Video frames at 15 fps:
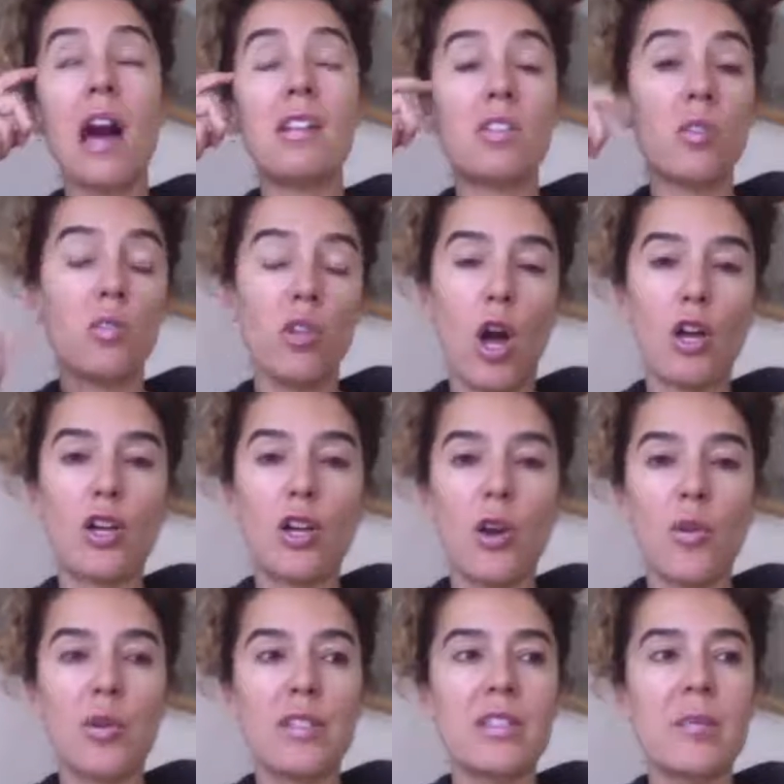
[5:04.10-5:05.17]
so long
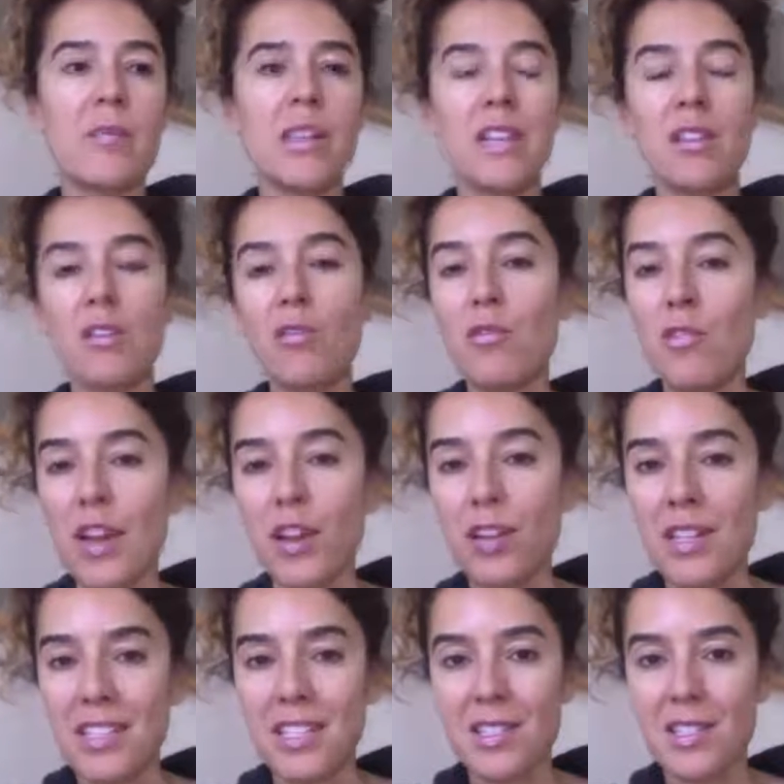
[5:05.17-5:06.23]
ago as something in the
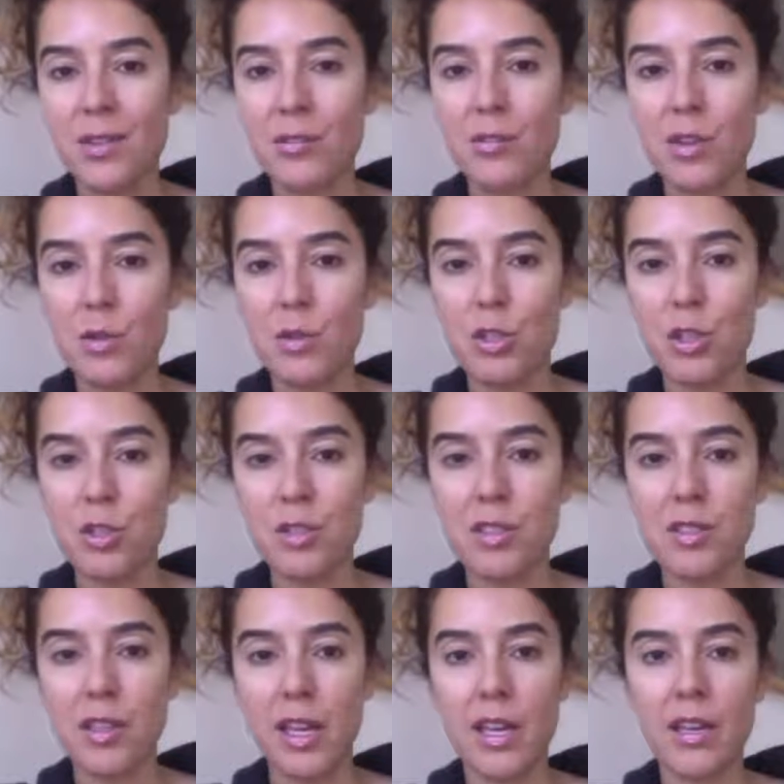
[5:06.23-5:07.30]
very distant future.
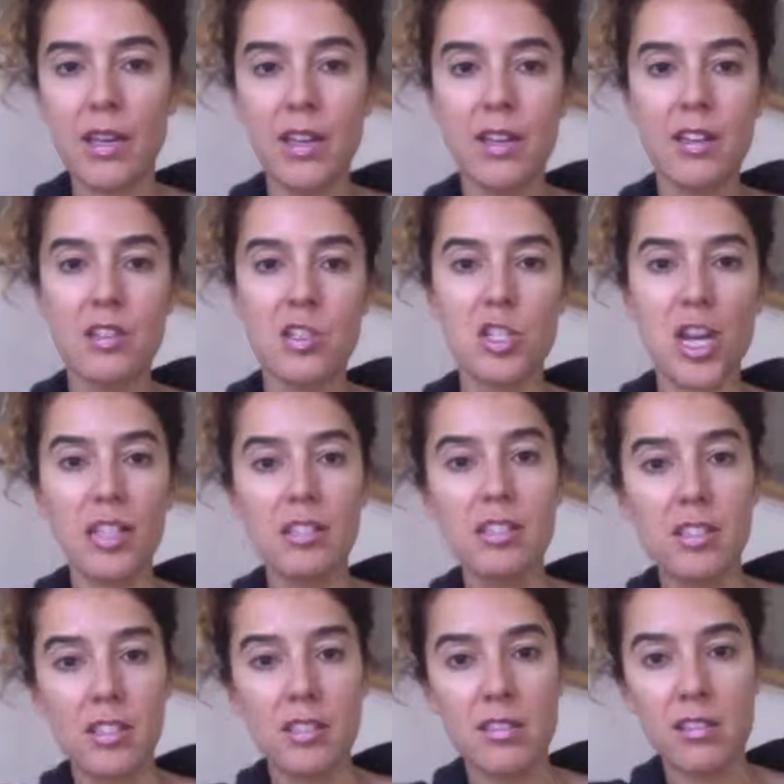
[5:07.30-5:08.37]
It's like
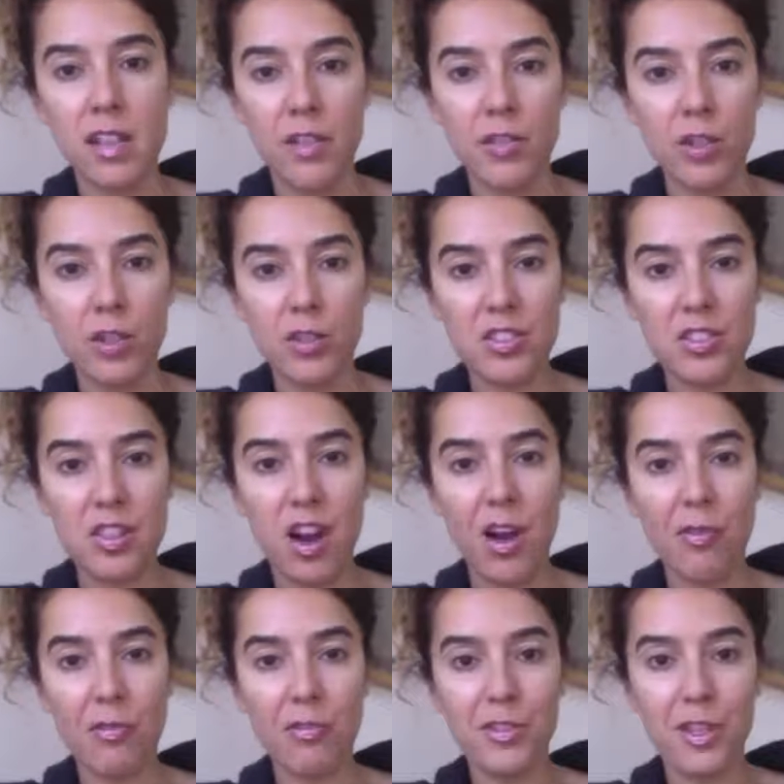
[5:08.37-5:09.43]
Jetsons level
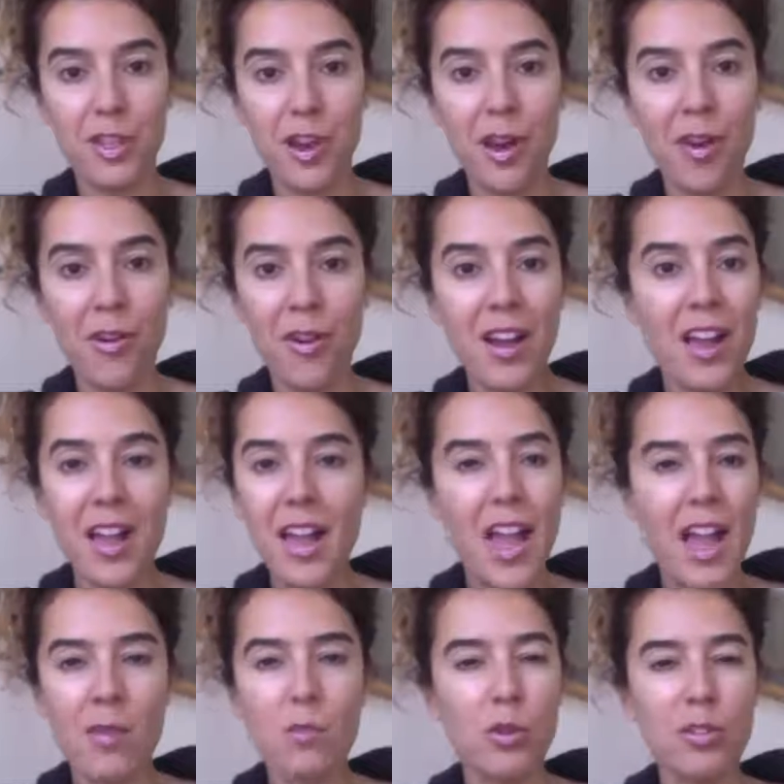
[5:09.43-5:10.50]
stuff, you know?
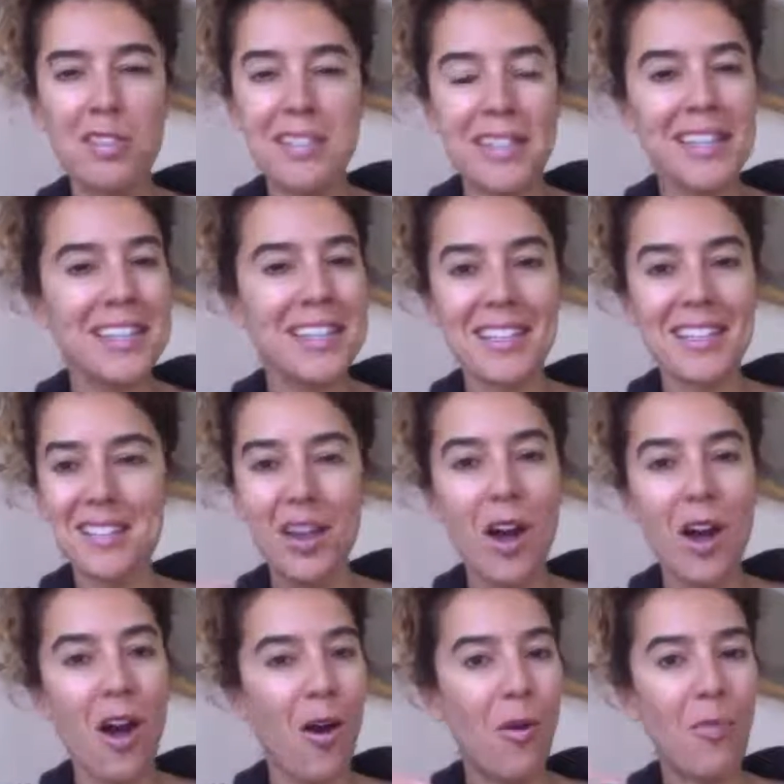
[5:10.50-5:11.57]
And we're seeing this
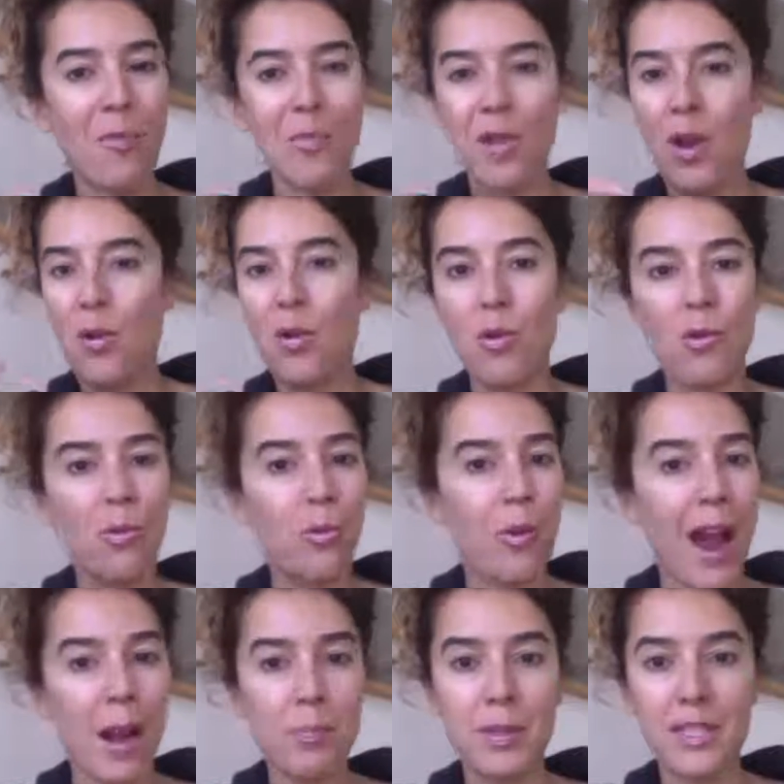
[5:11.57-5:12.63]
come
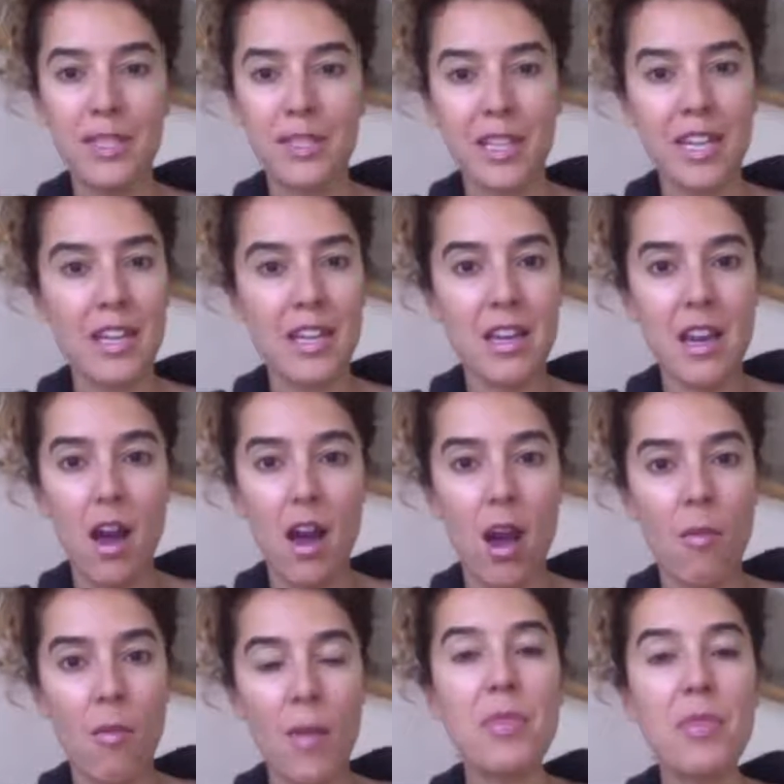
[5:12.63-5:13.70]
rapidly.
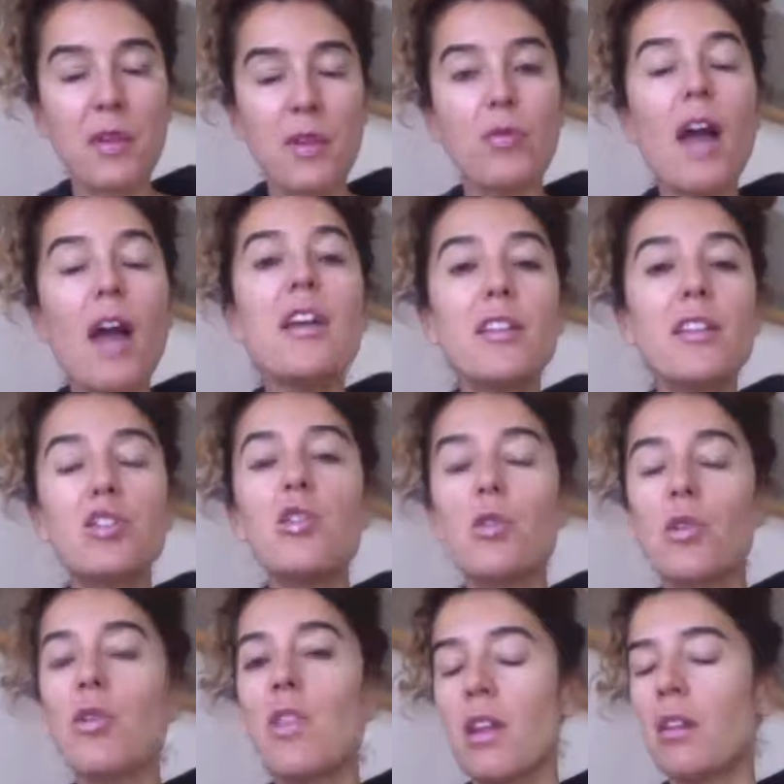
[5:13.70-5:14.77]
I think
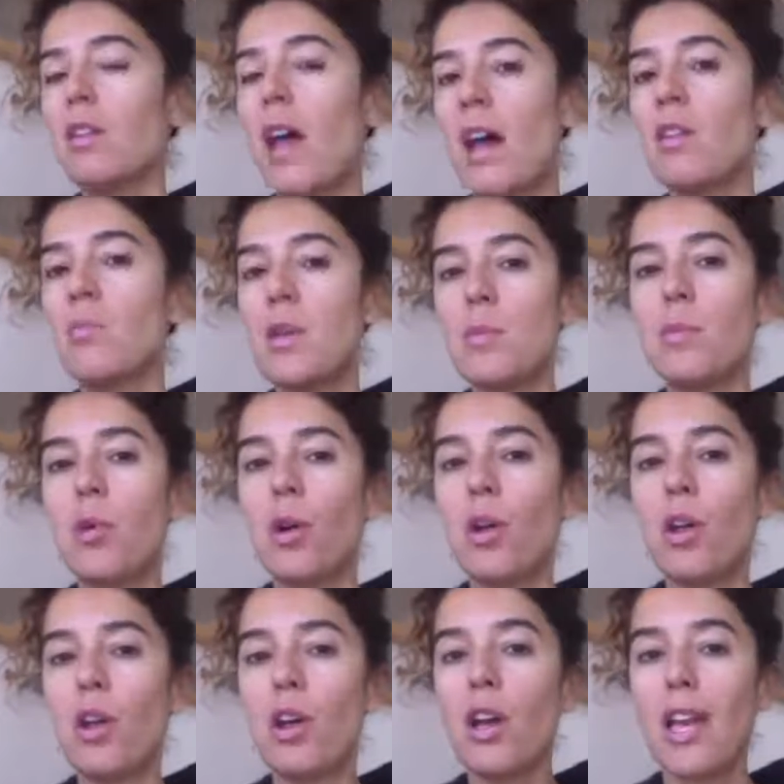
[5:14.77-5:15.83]
sooner than a lot of
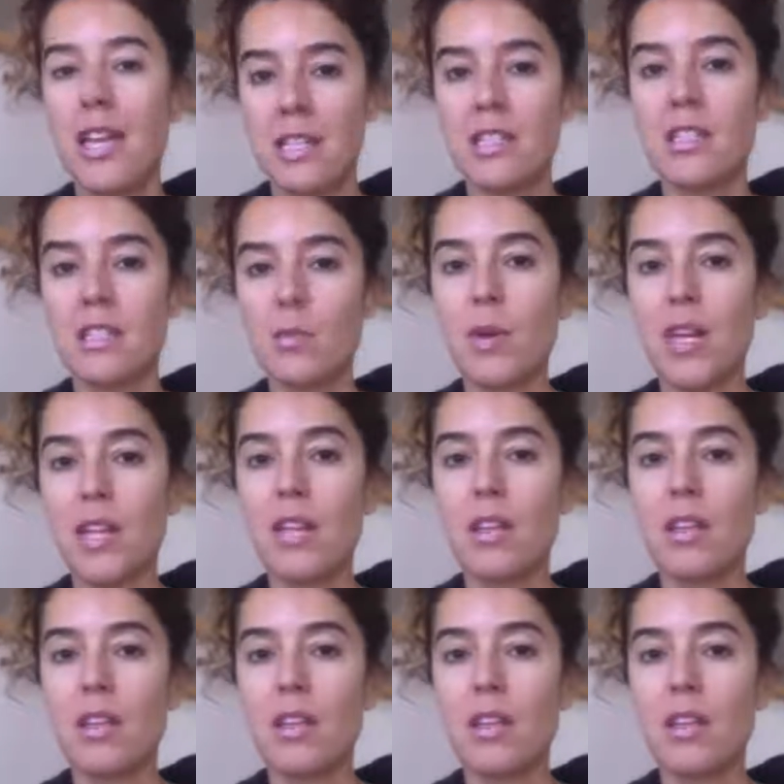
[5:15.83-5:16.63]
people anticipated.